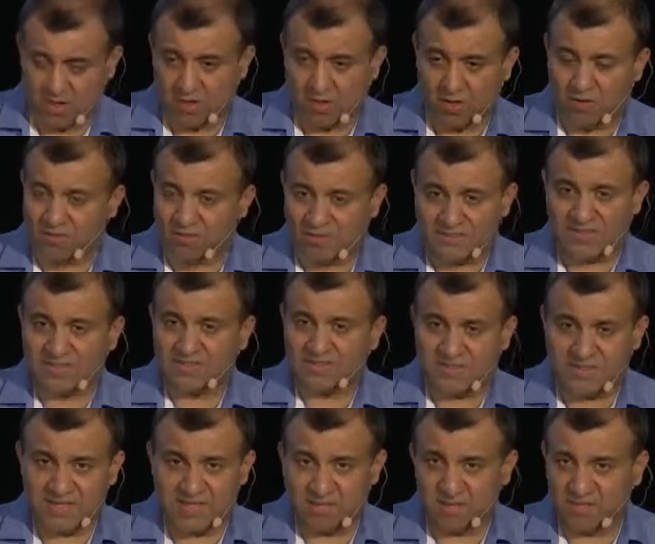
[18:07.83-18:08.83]
Obviously, it's a
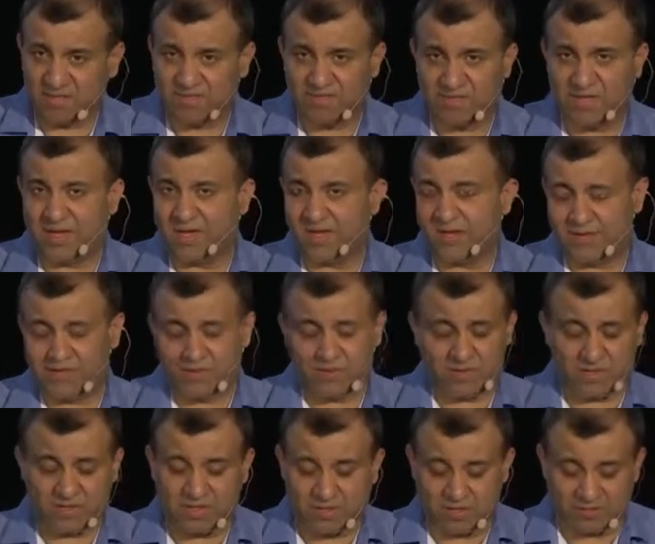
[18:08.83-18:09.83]
YAML file. You
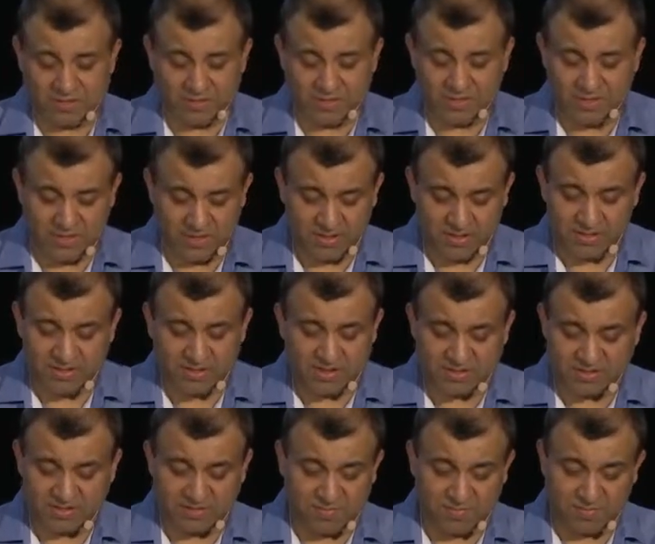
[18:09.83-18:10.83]
can configure it and
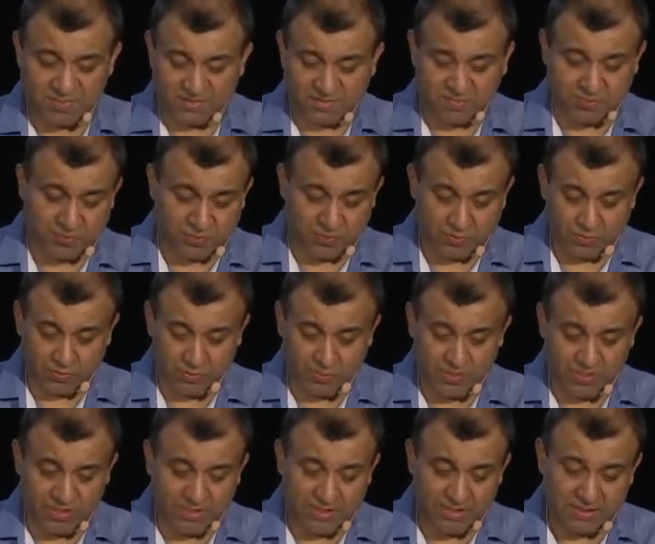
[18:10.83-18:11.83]
customize it to your
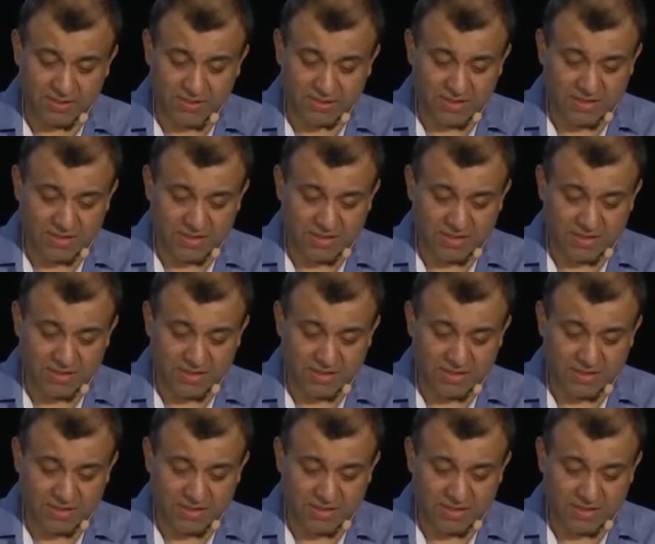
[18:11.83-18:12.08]
own need,